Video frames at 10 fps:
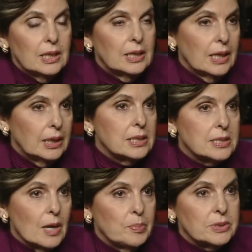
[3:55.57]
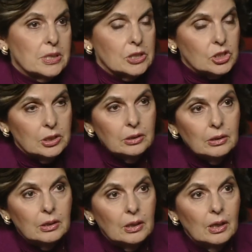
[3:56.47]
In any deposition,
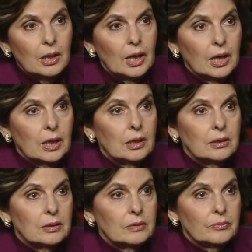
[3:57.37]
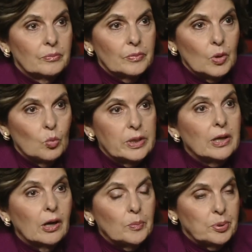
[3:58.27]
uh, we
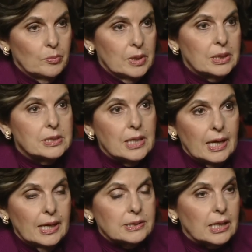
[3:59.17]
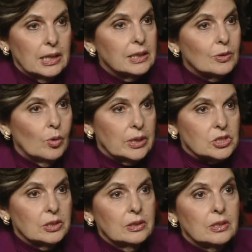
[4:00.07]
are permitted to ask any
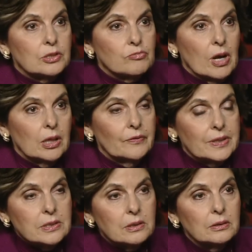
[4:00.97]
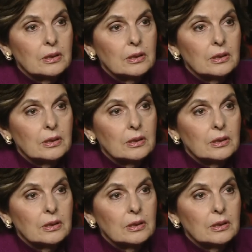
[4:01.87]
question that is relevant